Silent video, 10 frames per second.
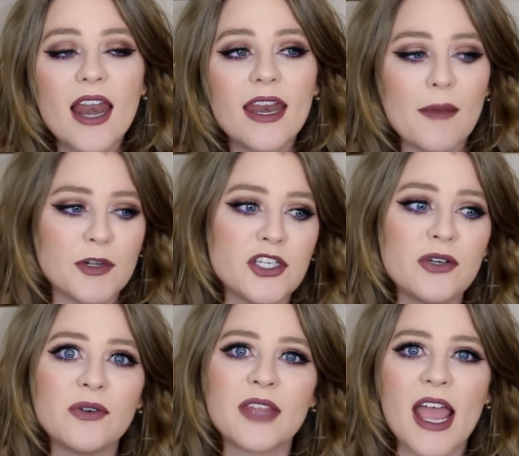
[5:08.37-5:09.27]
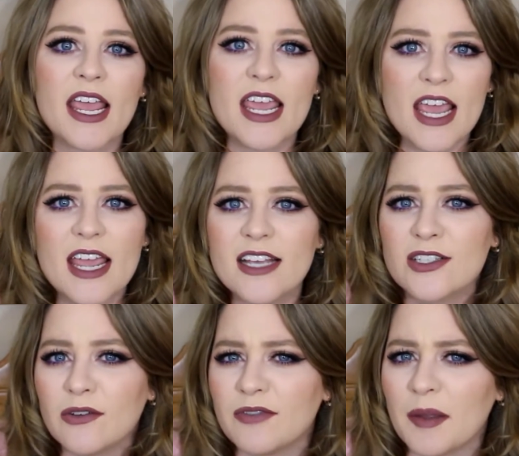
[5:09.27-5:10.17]
number two, that he hit his
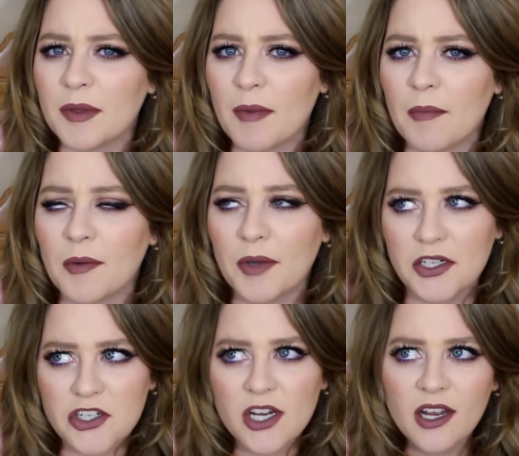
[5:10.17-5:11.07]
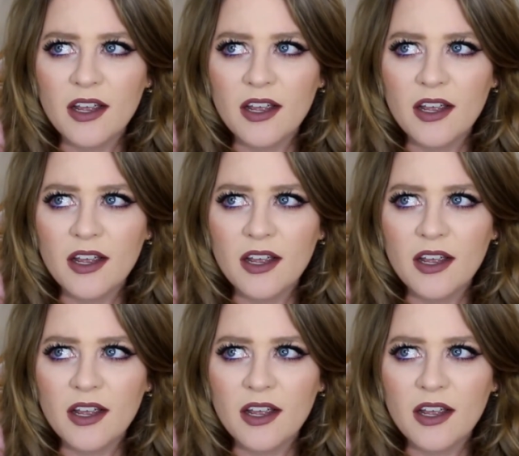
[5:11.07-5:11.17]
own family member, which